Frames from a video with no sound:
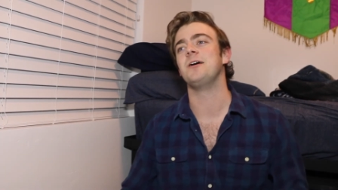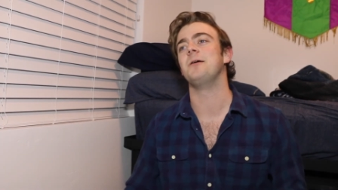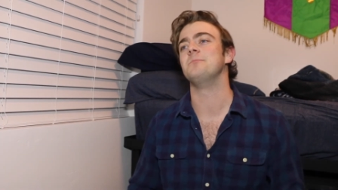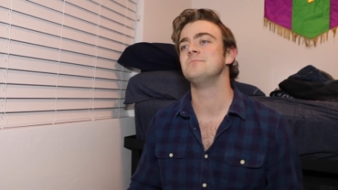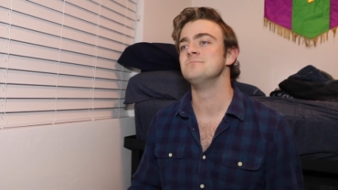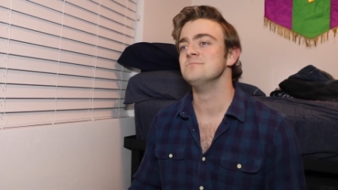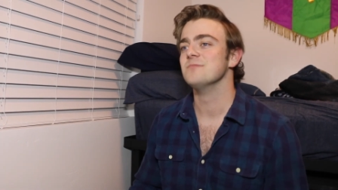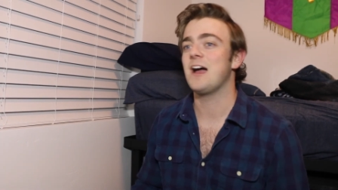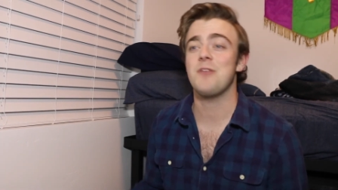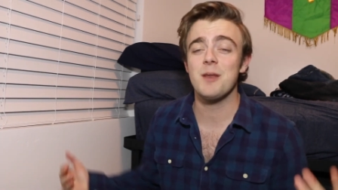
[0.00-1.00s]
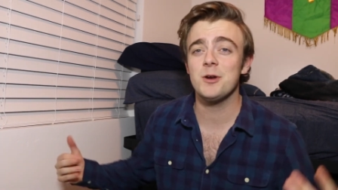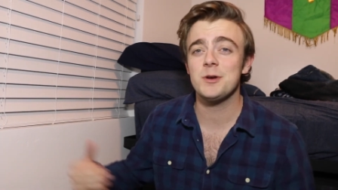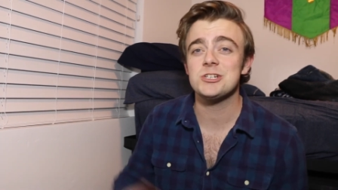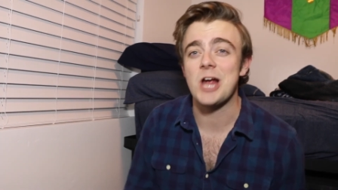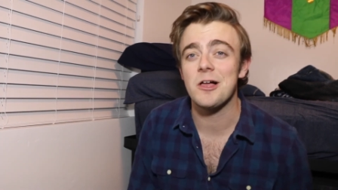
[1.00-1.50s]
I thought about
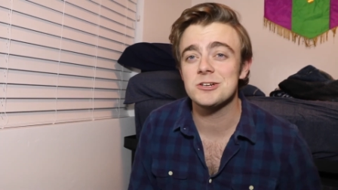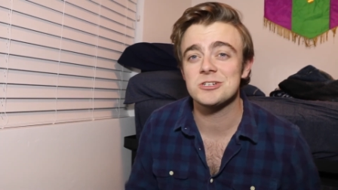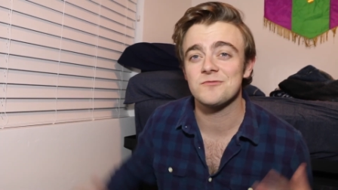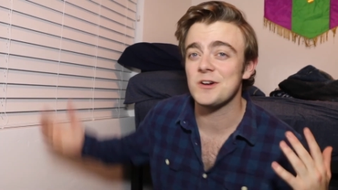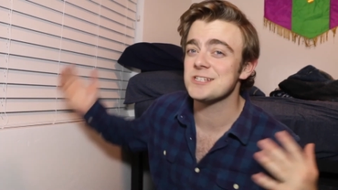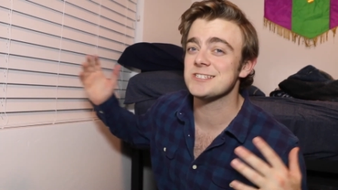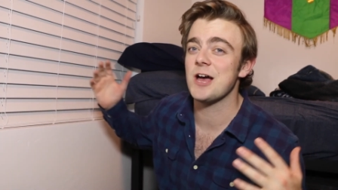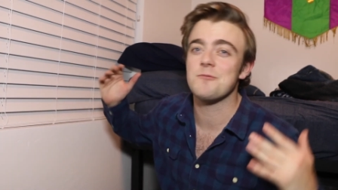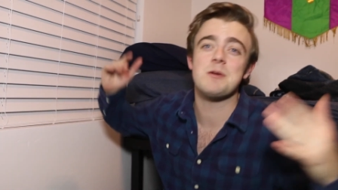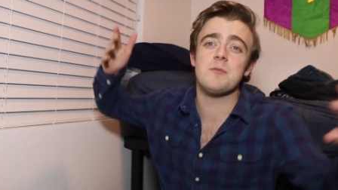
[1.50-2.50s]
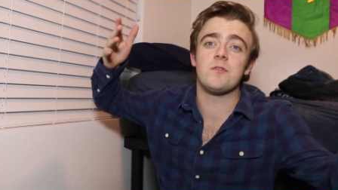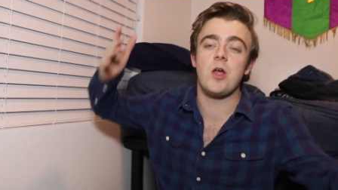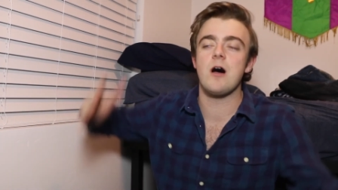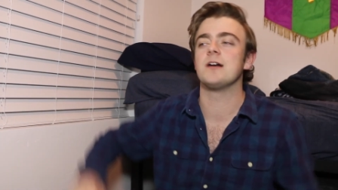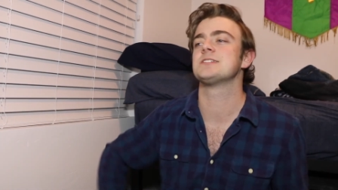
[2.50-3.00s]
doing challenges and fun stuff, and maybe
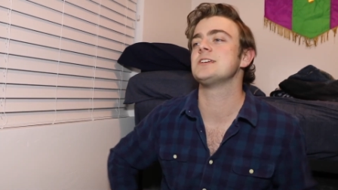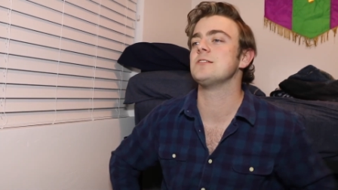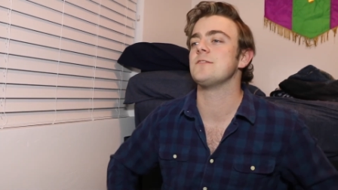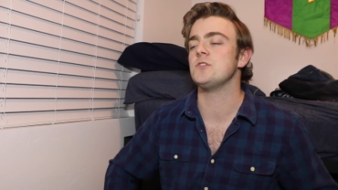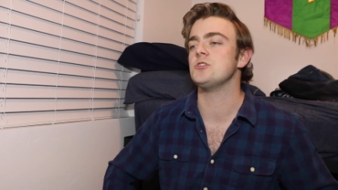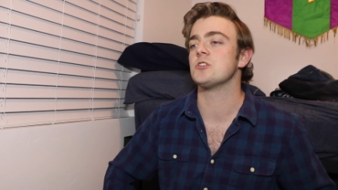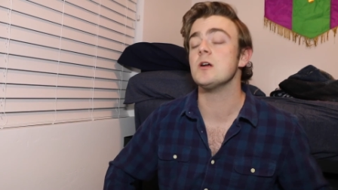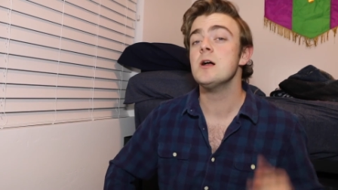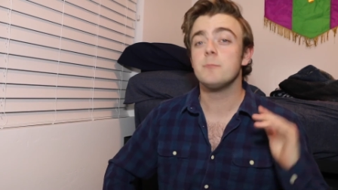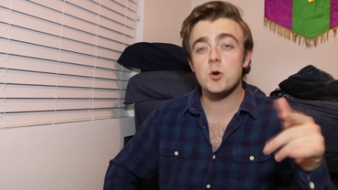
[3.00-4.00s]
vlogs here in the future.